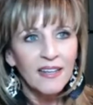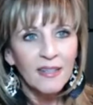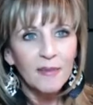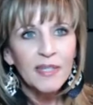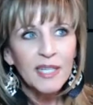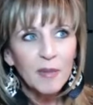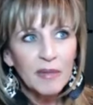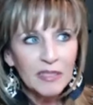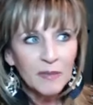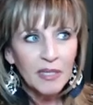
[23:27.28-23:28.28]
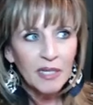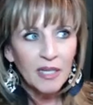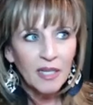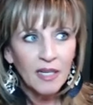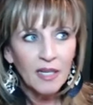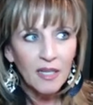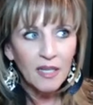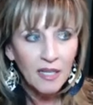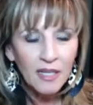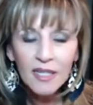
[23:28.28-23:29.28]
Let me think about this a minute.
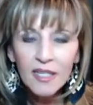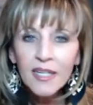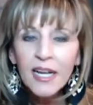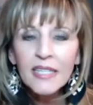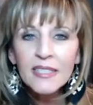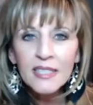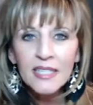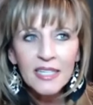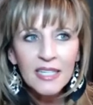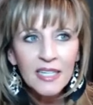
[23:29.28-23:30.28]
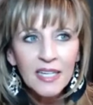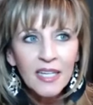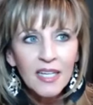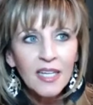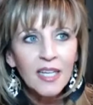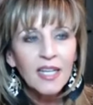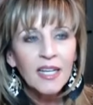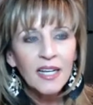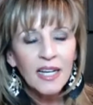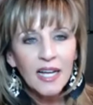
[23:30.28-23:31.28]

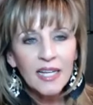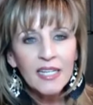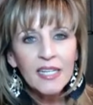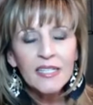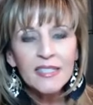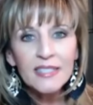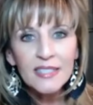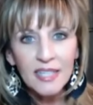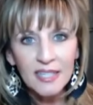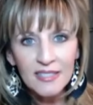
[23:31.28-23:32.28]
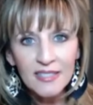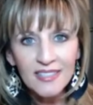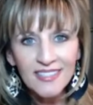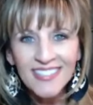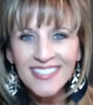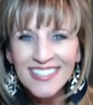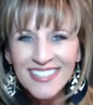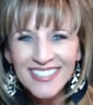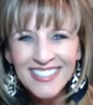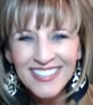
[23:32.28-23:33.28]
1996.
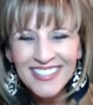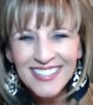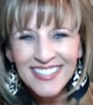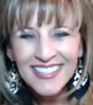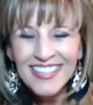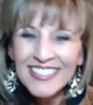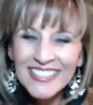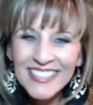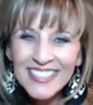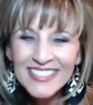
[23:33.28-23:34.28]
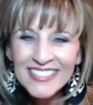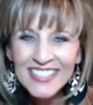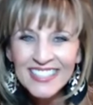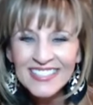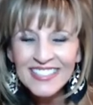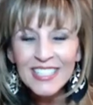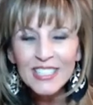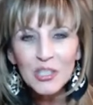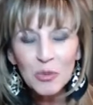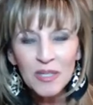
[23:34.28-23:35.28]
1996. That is
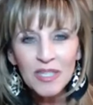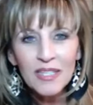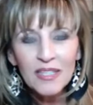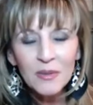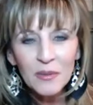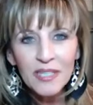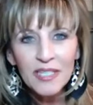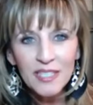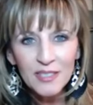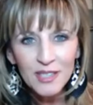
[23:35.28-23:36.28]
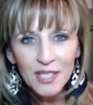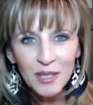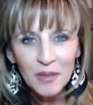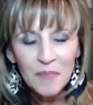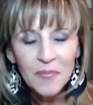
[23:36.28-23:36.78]
23 years ago.